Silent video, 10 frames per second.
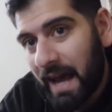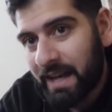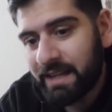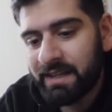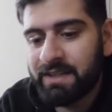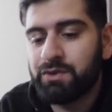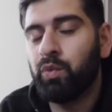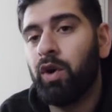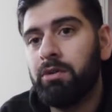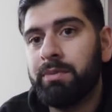add it is
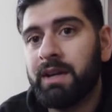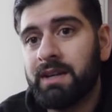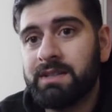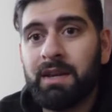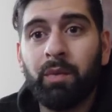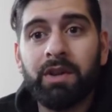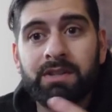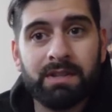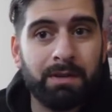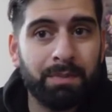one, because they wanted
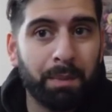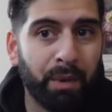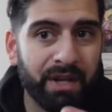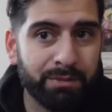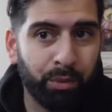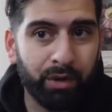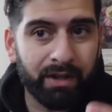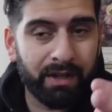to keep the price point a